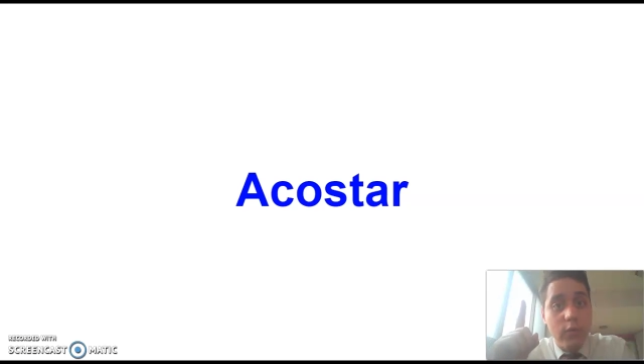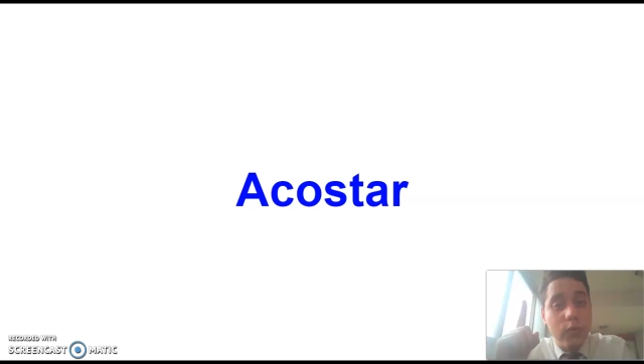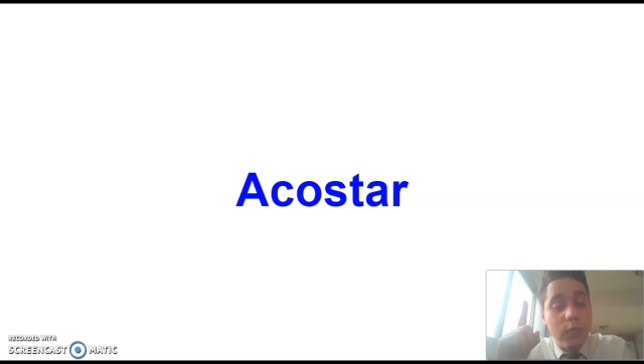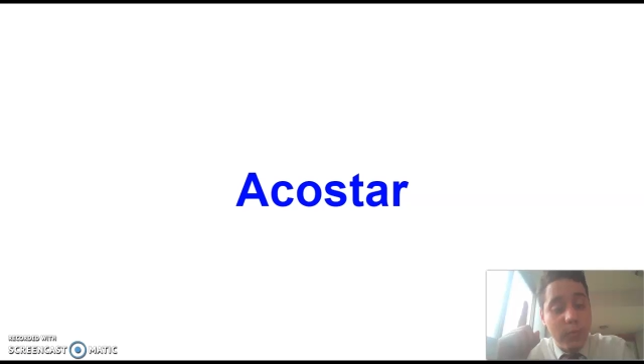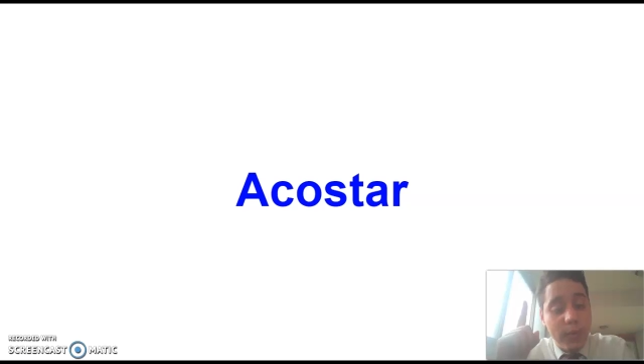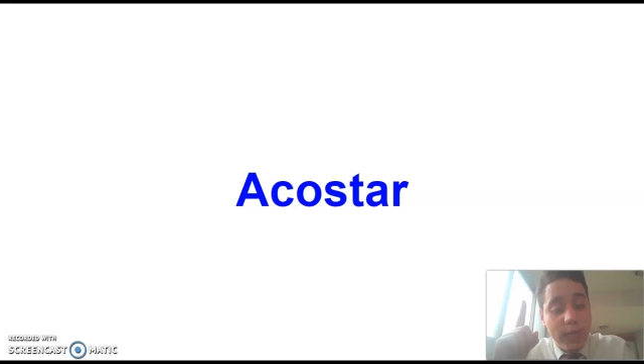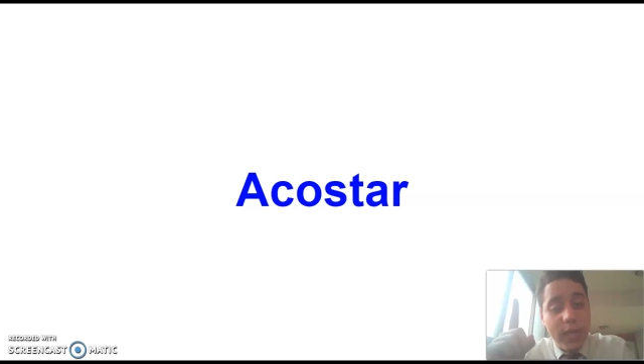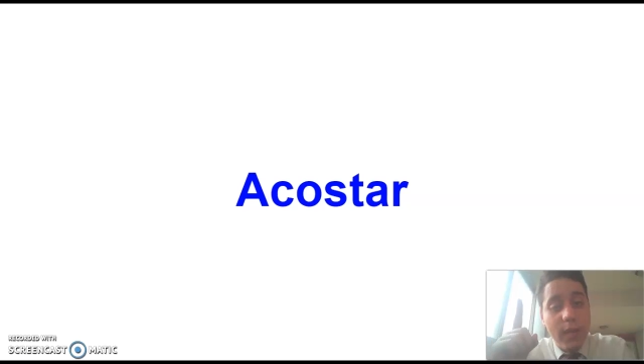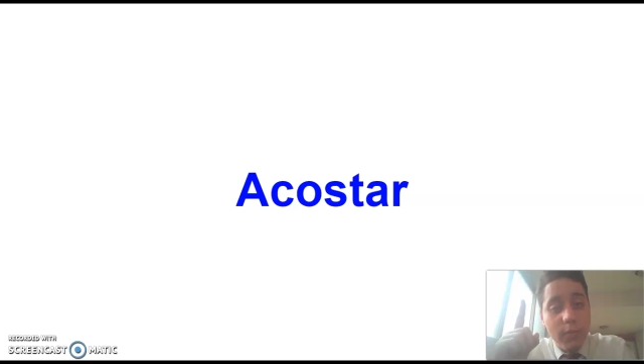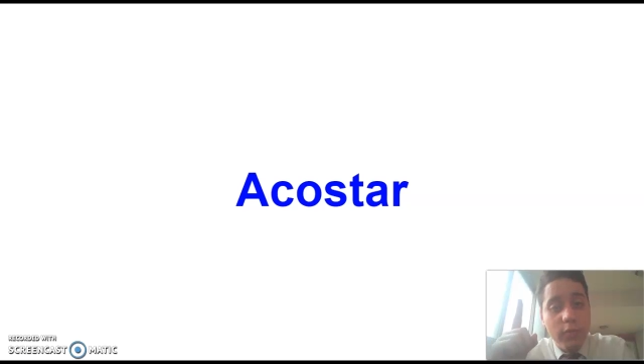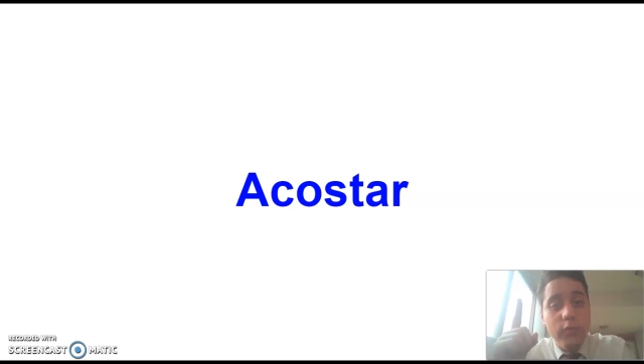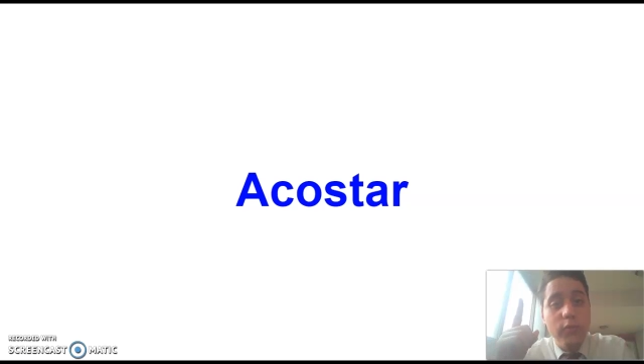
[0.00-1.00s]
to be
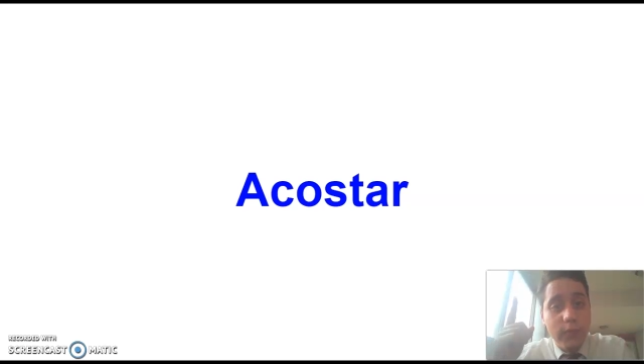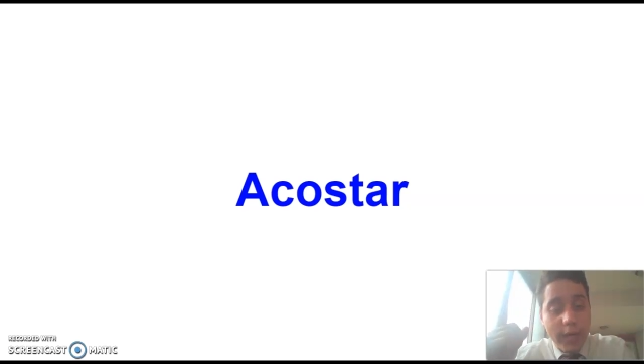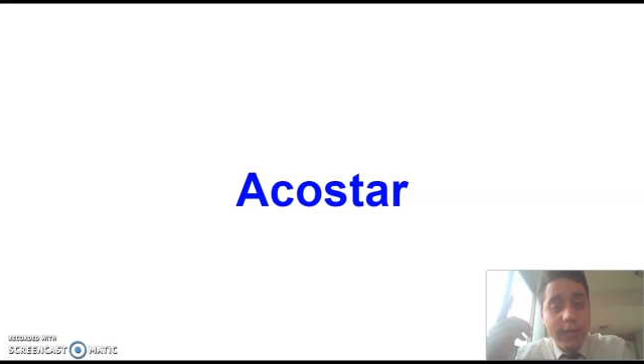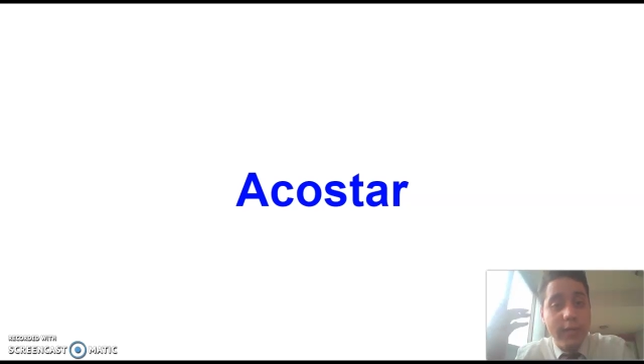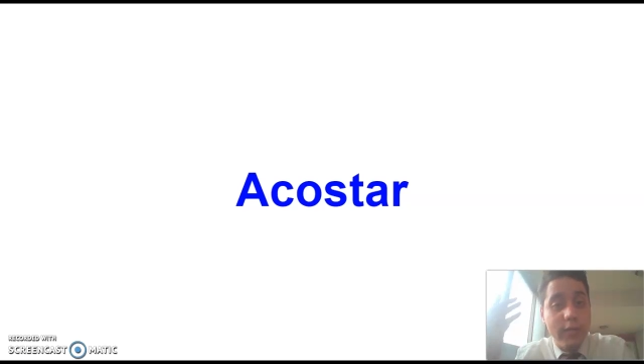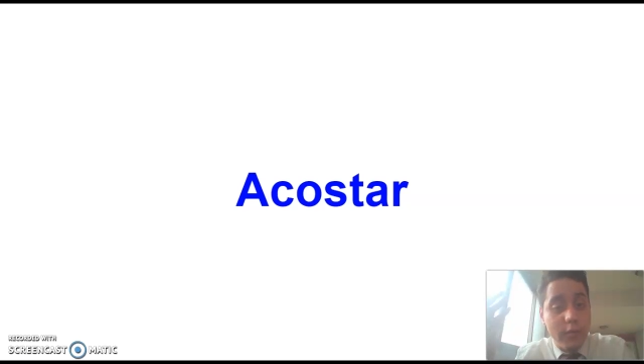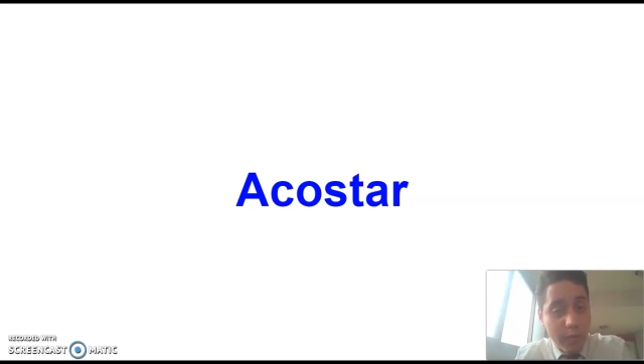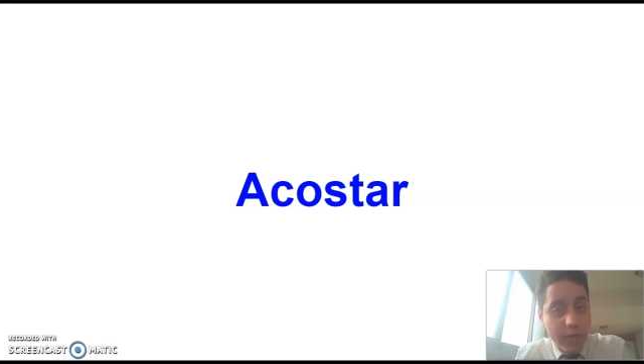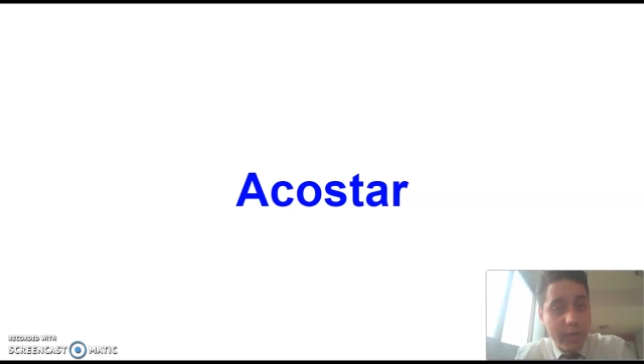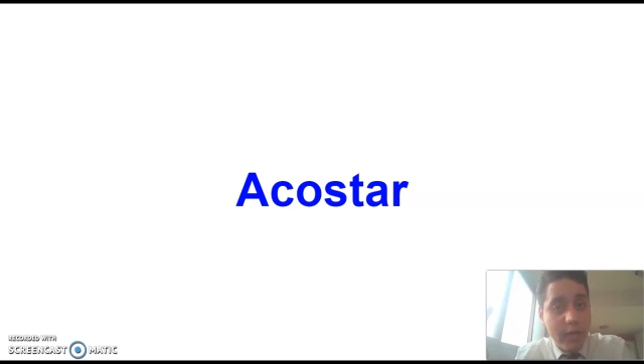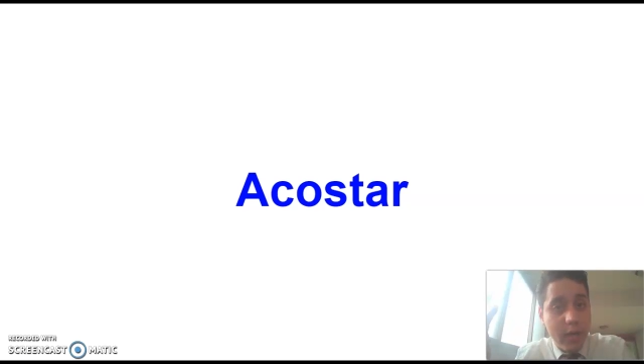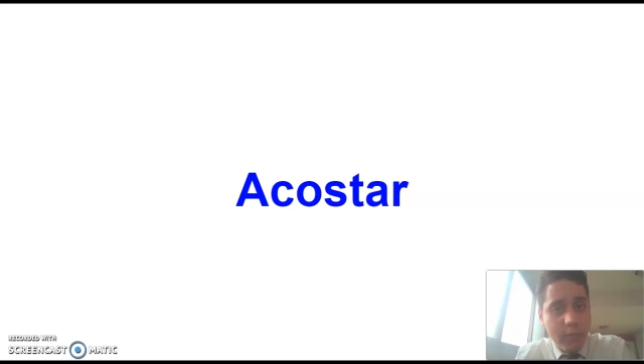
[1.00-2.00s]
able to find the
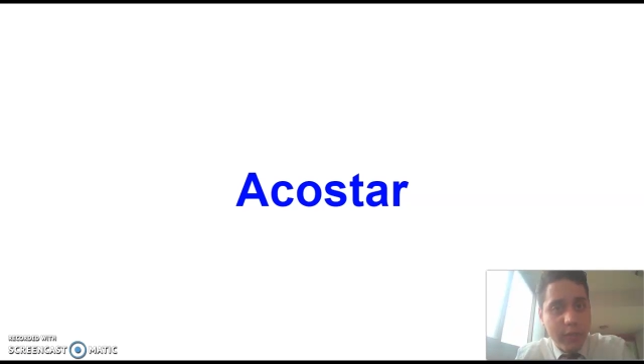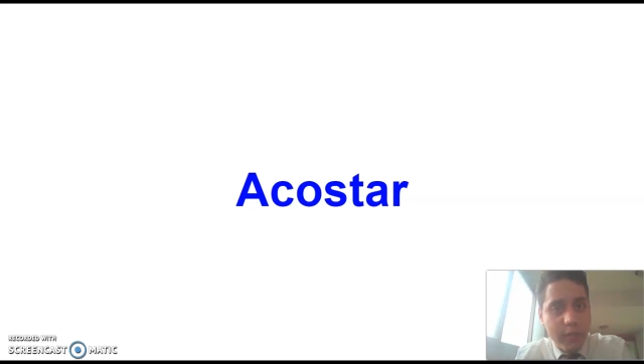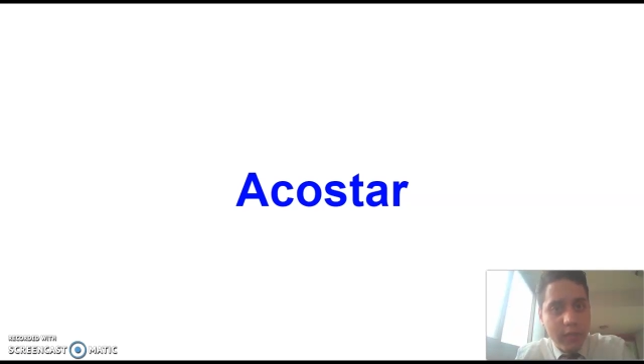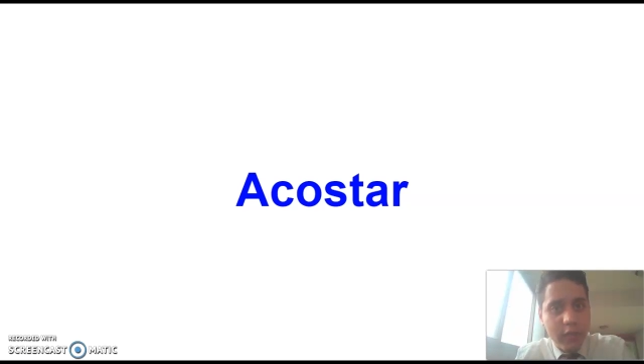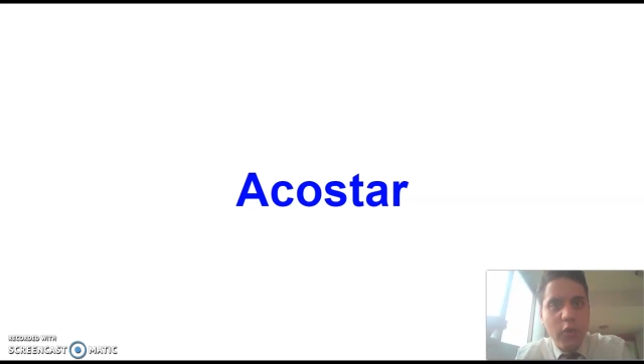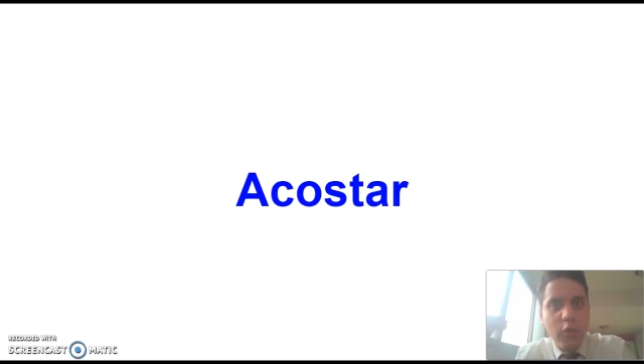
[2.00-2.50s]
direct object.